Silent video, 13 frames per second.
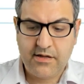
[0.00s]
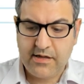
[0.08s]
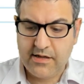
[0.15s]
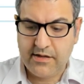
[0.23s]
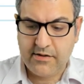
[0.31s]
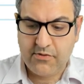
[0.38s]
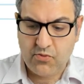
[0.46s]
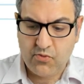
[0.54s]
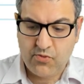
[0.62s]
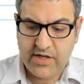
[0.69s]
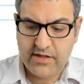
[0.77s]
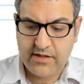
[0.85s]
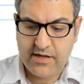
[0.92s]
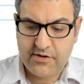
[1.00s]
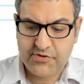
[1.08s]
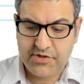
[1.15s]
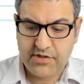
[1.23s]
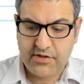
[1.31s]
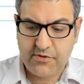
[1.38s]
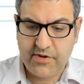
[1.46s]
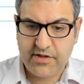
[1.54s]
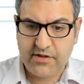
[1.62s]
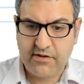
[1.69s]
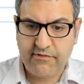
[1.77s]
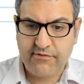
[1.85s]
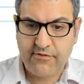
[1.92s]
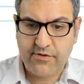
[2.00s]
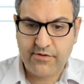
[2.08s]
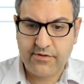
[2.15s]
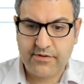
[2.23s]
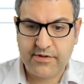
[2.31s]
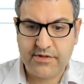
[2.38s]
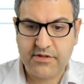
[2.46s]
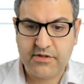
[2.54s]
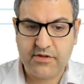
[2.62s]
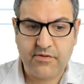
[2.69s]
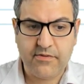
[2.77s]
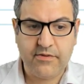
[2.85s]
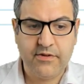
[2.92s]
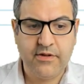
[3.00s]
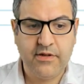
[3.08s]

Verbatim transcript: and 1024, 0.